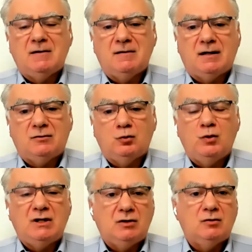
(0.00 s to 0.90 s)
that
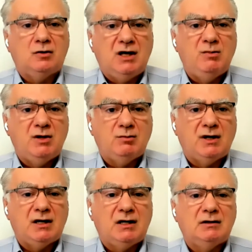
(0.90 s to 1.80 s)
we need to keep in
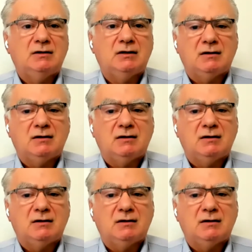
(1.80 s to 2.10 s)
mind